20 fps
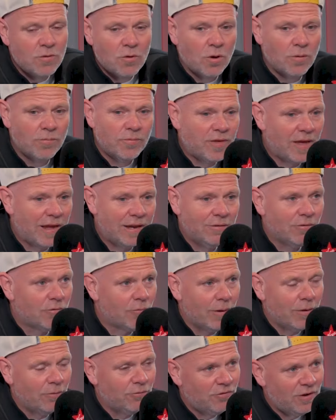you've got 10,
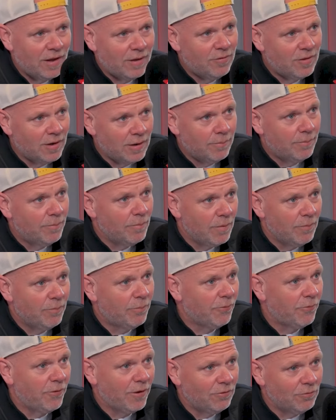12 chefs in a
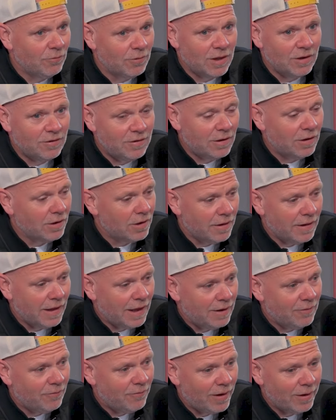professional kitchen, like at the
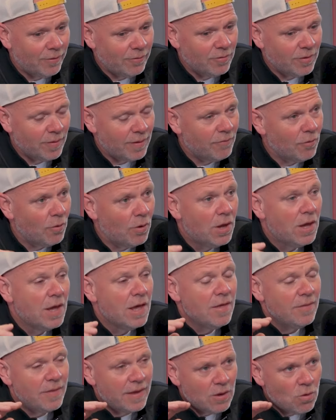Hand of Flowers, and
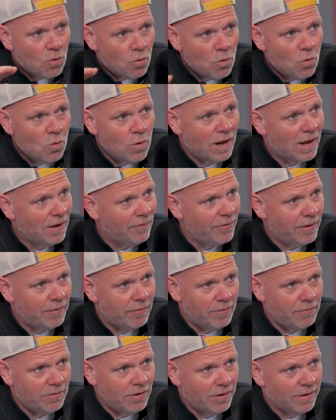they all have
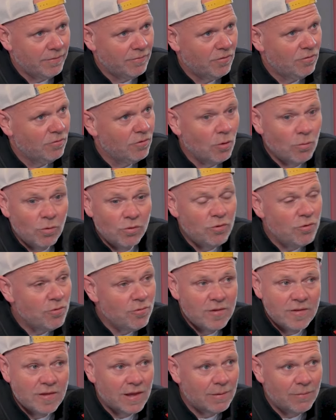their own knives. No one
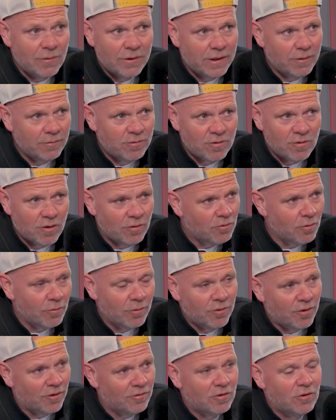uses anybody else's knives. No
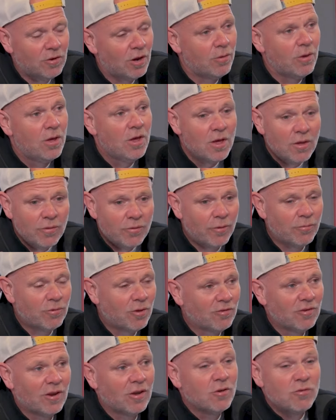one touches you. Don't
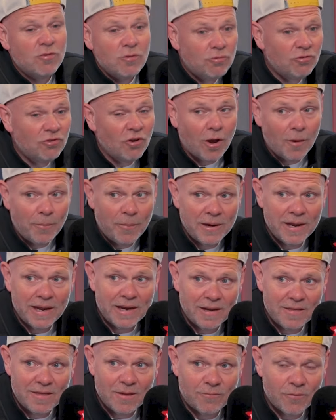touch it because you sharpen it
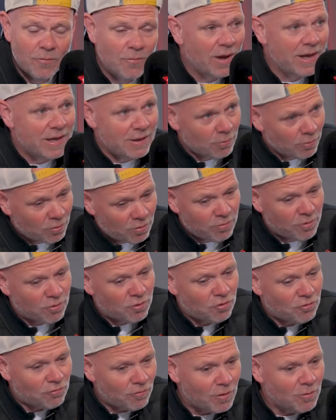in a different way. The
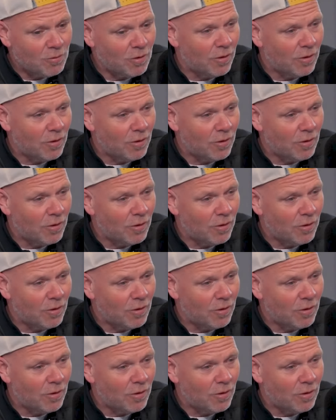stroke